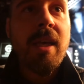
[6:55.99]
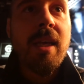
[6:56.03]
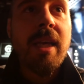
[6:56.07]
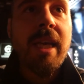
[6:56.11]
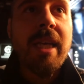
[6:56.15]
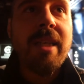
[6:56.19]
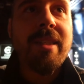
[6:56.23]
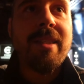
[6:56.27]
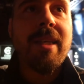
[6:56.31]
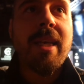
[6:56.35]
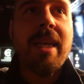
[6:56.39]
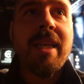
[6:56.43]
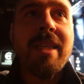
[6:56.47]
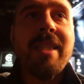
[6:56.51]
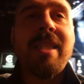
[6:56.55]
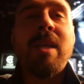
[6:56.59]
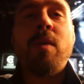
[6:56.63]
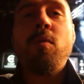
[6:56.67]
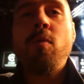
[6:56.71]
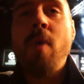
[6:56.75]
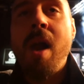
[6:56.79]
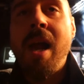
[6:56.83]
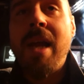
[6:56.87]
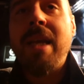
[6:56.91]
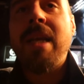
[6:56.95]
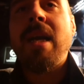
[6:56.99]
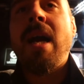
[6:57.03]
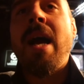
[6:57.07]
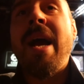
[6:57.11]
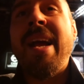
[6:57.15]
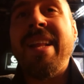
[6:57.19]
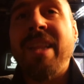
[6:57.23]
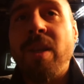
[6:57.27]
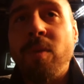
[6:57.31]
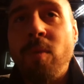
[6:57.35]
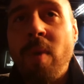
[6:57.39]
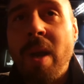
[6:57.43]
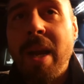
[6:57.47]
He's the right guy
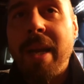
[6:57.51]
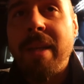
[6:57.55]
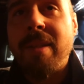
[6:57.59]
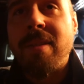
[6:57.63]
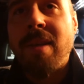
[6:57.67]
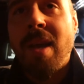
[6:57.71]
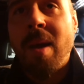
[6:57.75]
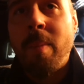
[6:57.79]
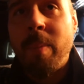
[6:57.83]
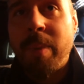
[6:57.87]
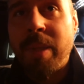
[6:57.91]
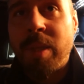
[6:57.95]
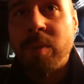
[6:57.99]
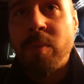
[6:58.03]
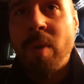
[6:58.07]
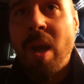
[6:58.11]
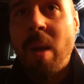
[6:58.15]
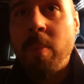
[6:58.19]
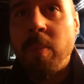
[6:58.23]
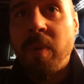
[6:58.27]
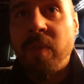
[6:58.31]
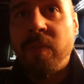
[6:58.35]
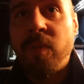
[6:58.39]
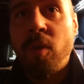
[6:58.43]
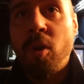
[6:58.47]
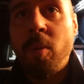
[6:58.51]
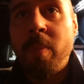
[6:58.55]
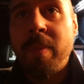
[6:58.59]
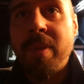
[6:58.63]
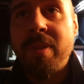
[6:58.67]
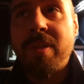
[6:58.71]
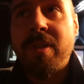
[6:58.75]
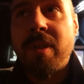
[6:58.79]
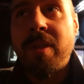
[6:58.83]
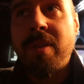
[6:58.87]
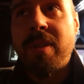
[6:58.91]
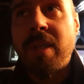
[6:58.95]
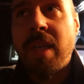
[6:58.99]
in the right time with the right
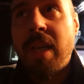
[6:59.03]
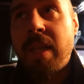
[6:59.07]
performances.